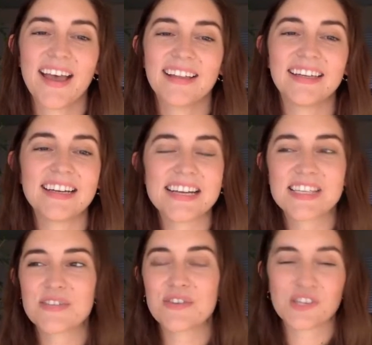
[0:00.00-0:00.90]

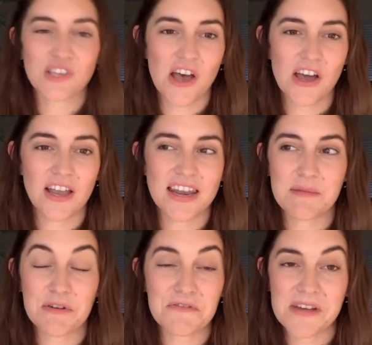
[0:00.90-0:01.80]
Lyrics for song
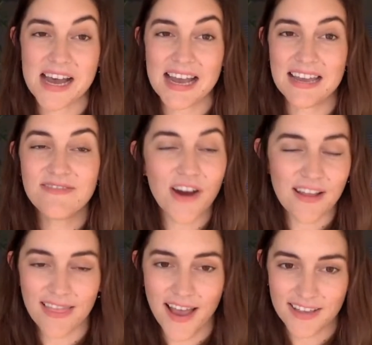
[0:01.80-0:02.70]
number 5, our
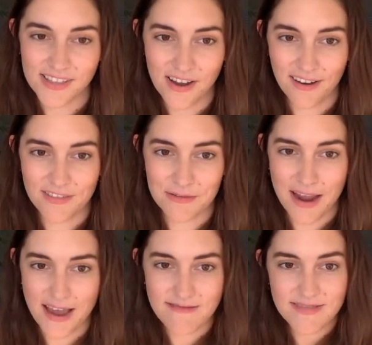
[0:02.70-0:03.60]
last song of the
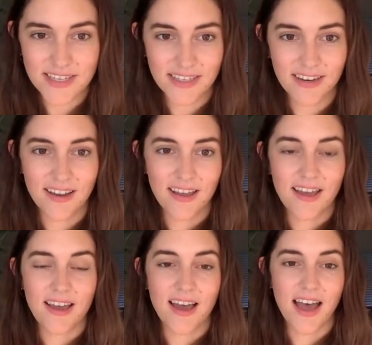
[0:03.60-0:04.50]
round.
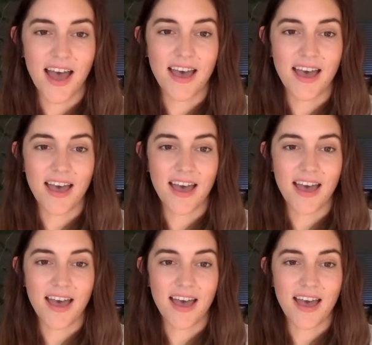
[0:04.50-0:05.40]
They
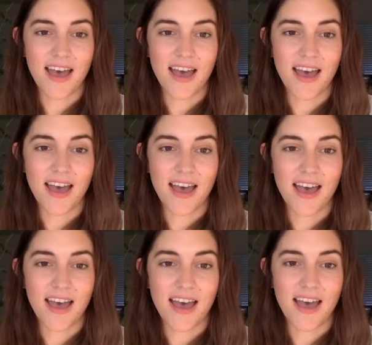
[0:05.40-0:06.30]
say,
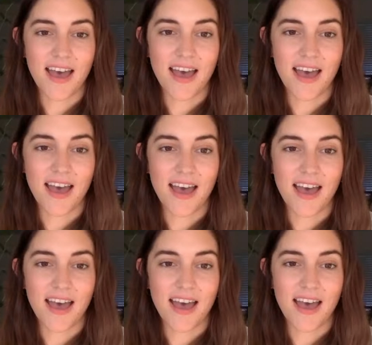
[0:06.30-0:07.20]

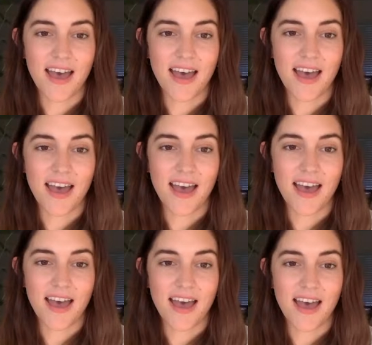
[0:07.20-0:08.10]
when you're
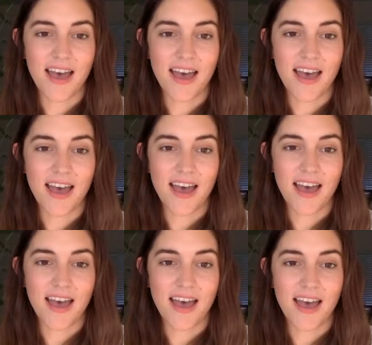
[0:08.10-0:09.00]
weary,
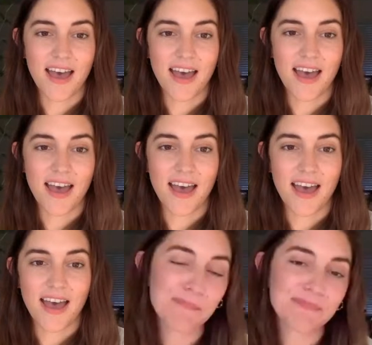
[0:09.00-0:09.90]
feeling
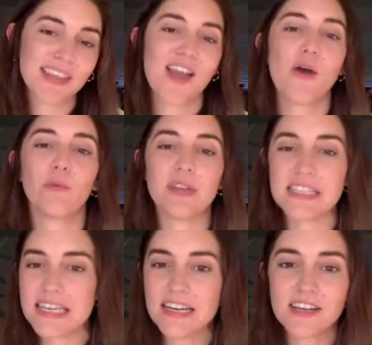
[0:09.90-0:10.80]
small, when
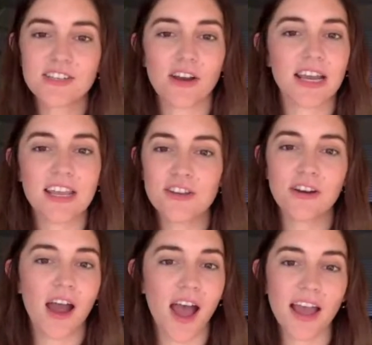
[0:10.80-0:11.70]
tears are in
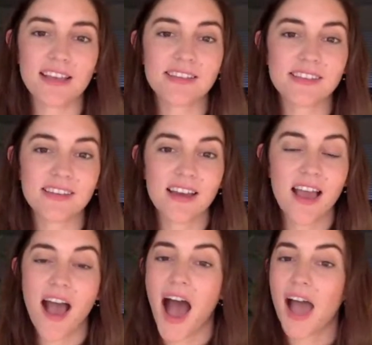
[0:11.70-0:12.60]
your eyes,
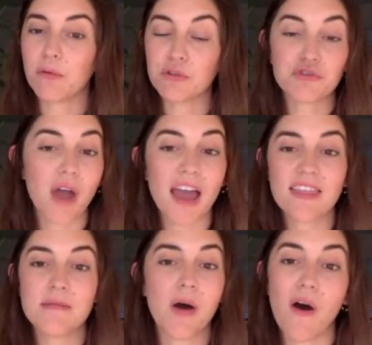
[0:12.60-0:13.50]
I will
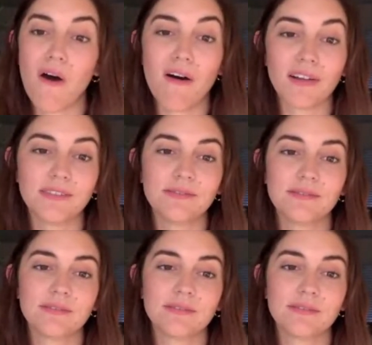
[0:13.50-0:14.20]
dry them all.